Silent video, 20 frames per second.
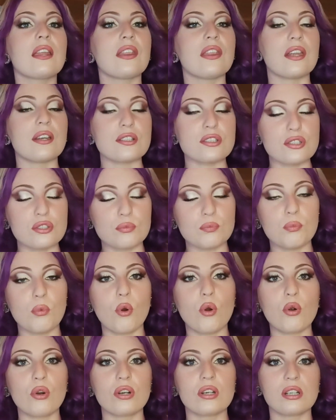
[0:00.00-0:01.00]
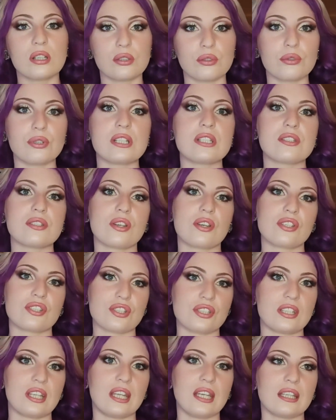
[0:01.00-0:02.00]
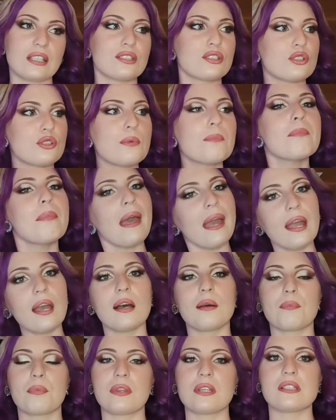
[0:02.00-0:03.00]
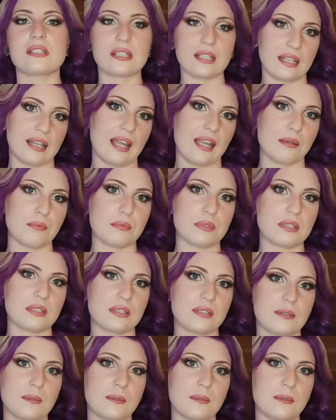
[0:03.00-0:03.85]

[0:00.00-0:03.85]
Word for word: there's more research needed to back up these claims.